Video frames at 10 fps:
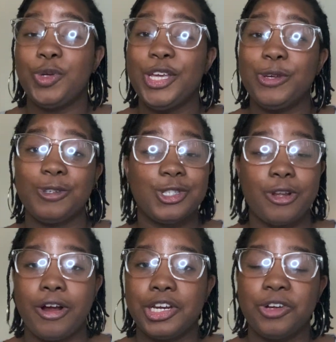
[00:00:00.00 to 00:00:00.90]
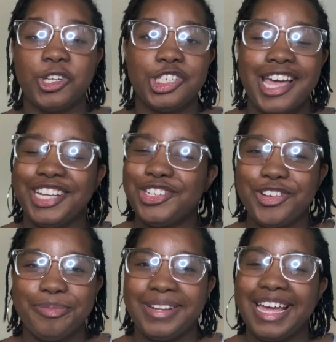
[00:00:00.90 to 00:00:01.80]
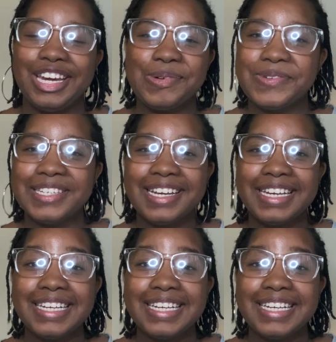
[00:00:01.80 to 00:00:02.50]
either starting or changing your planning routine